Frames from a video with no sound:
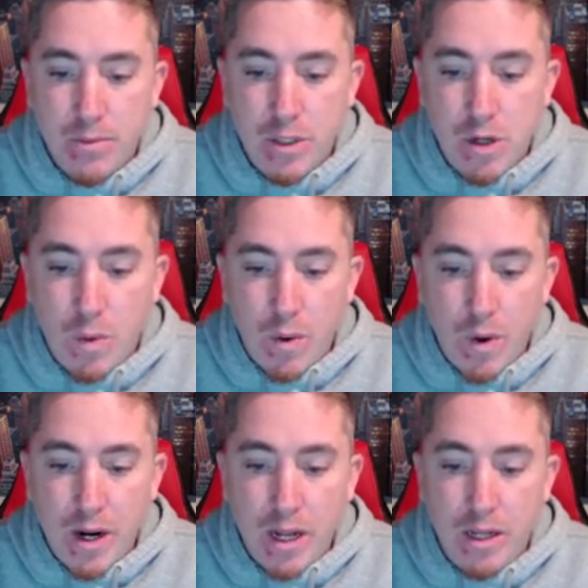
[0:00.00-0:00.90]
So what
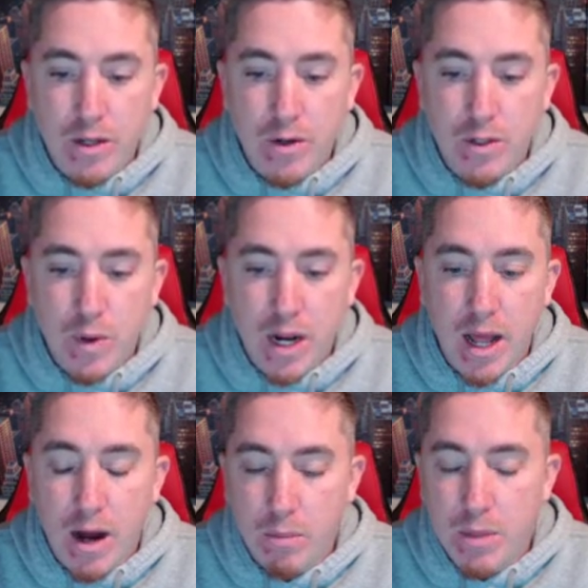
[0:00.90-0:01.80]
we're going to do is we're going
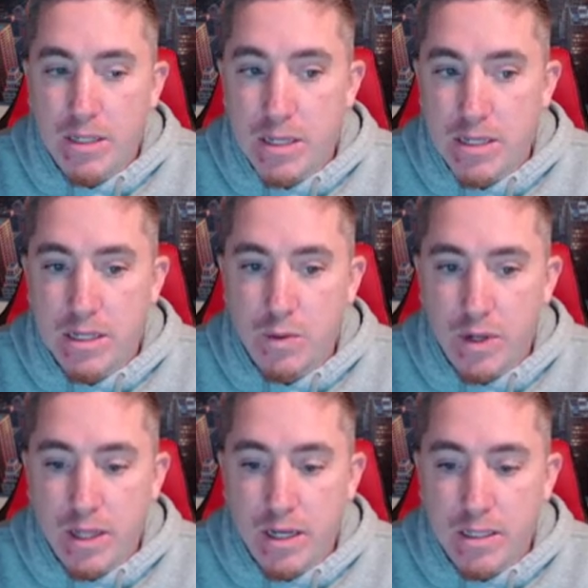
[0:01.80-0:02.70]
to help businesses
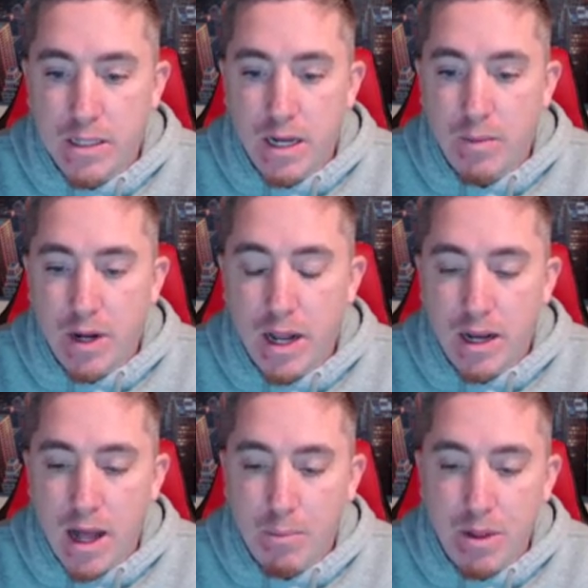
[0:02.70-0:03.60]
with this, and we're going
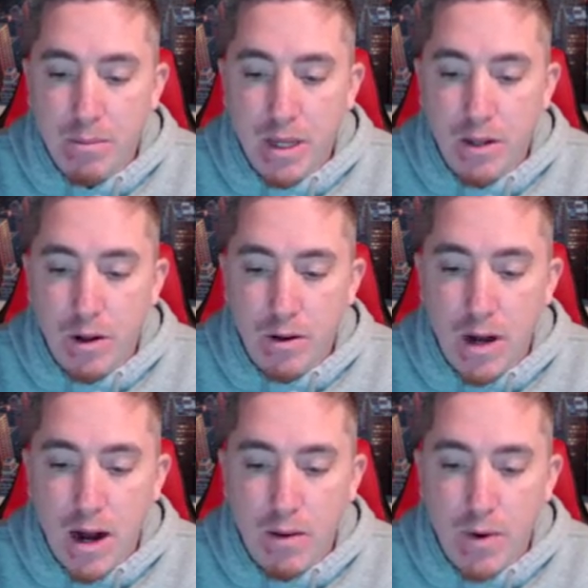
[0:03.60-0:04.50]
to help them get
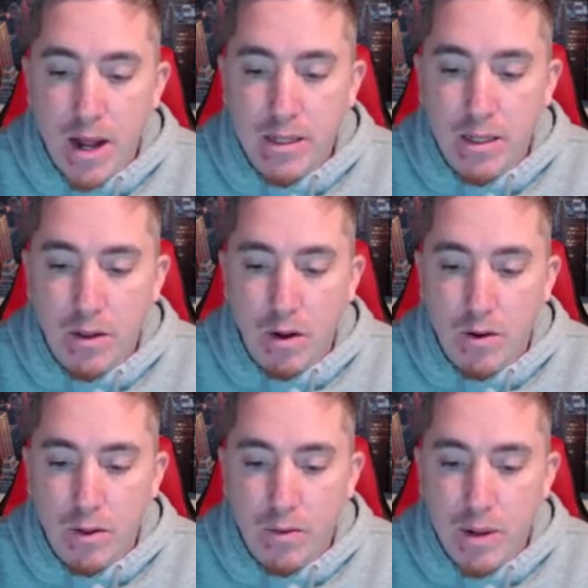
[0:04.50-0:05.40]
ranked in the
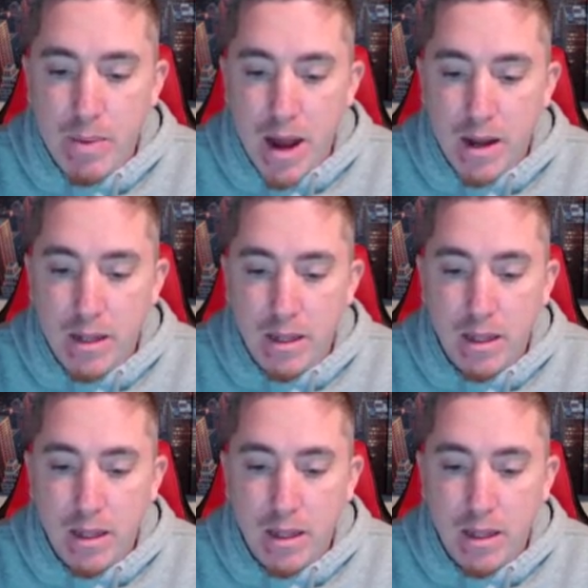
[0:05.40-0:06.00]
local 3-pack.